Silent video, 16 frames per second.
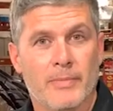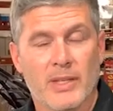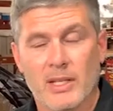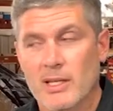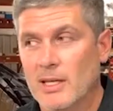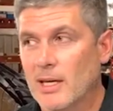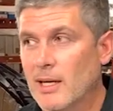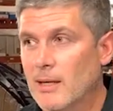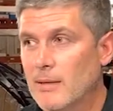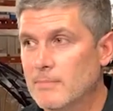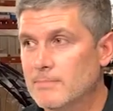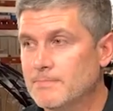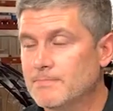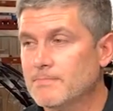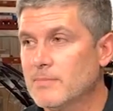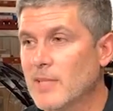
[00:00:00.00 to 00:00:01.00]

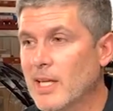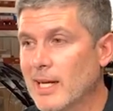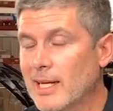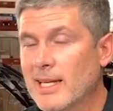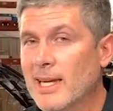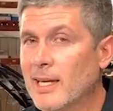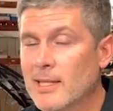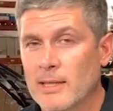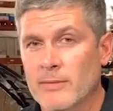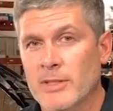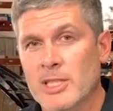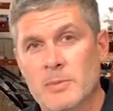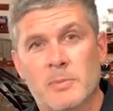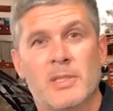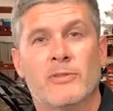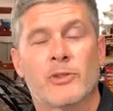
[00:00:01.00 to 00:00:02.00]
And I can't give any
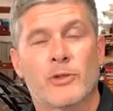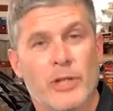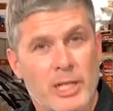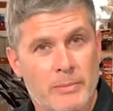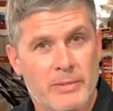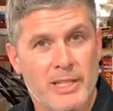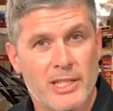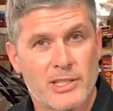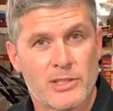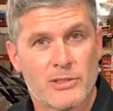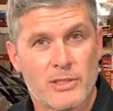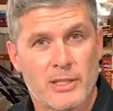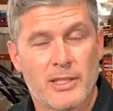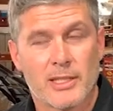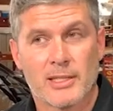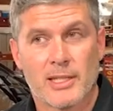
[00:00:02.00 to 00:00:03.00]
specific recommendations
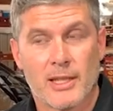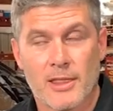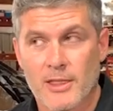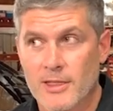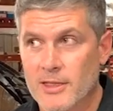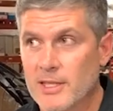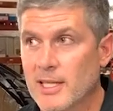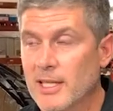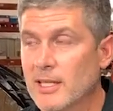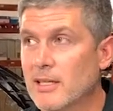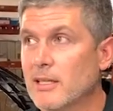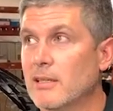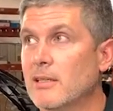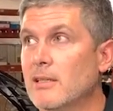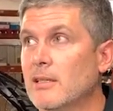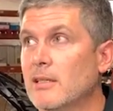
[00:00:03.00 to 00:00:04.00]
on this. I think
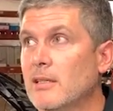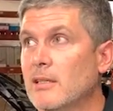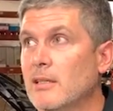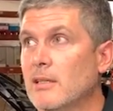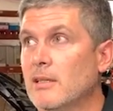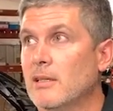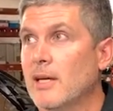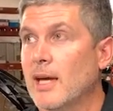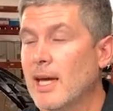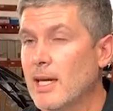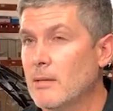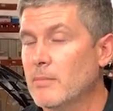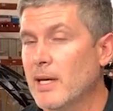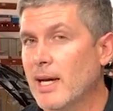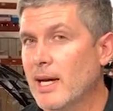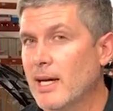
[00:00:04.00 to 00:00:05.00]

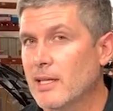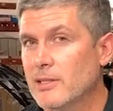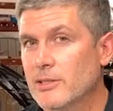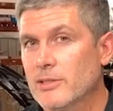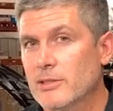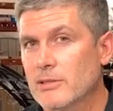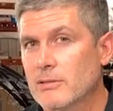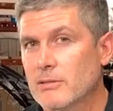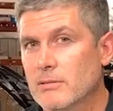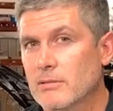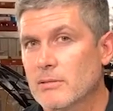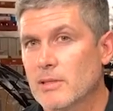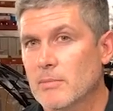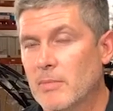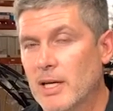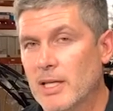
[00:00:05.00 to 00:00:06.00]
AIM has
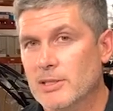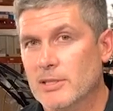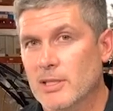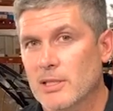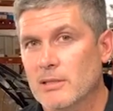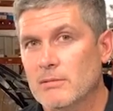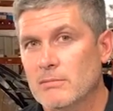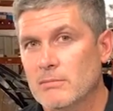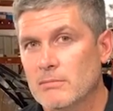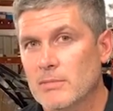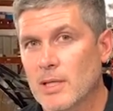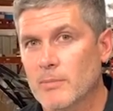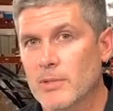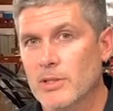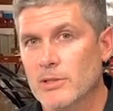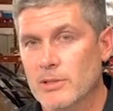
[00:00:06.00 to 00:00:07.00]
the Mazda
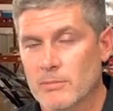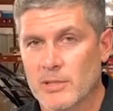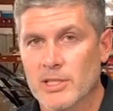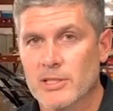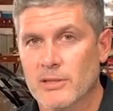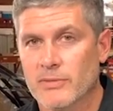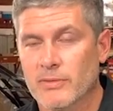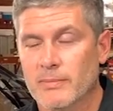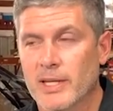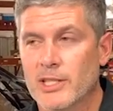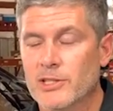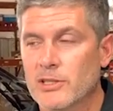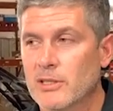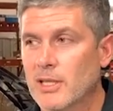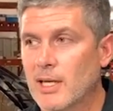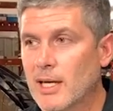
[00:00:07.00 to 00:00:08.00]
numbers, the Mazda
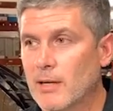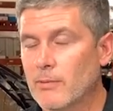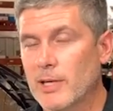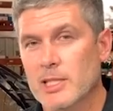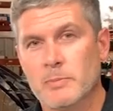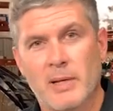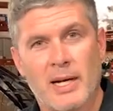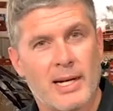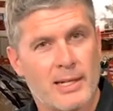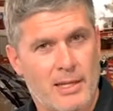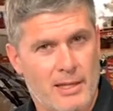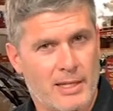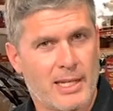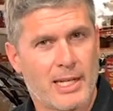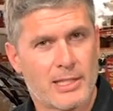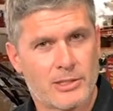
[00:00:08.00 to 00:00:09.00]
information. RacePack, I
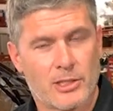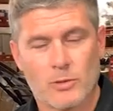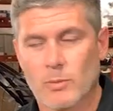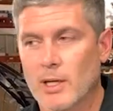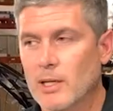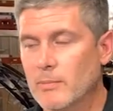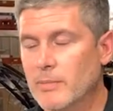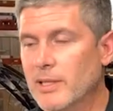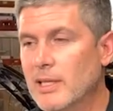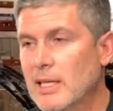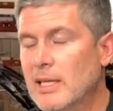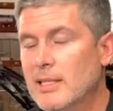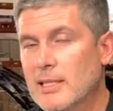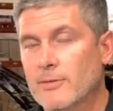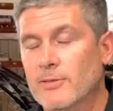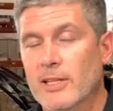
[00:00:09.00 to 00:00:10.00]
think, has it as well. But
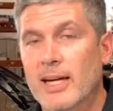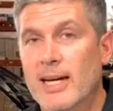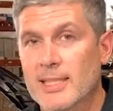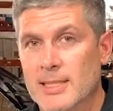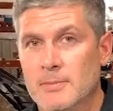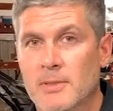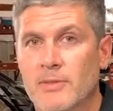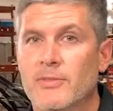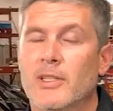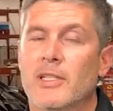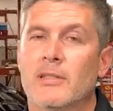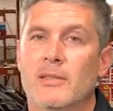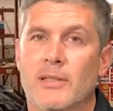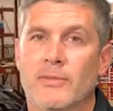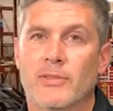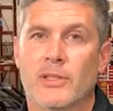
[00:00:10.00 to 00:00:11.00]
definitely ask them
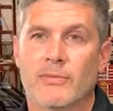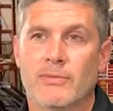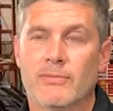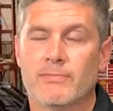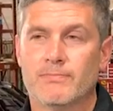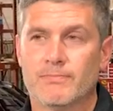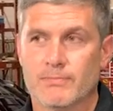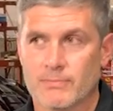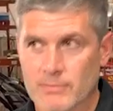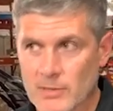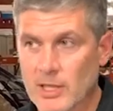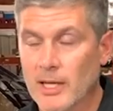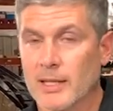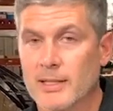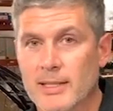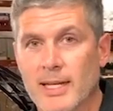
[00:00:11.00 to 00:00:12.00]
if they've
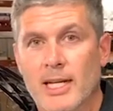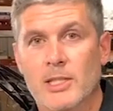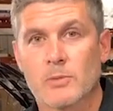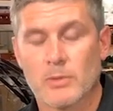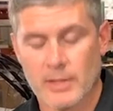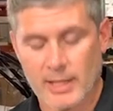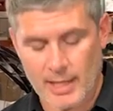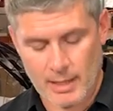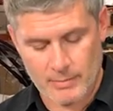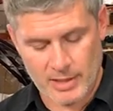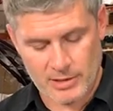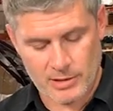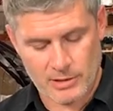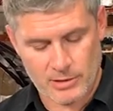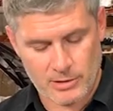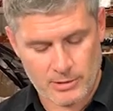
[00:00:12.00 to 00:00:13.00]
got the actual CAN
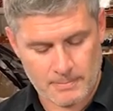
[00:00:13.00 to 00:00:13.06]
messages.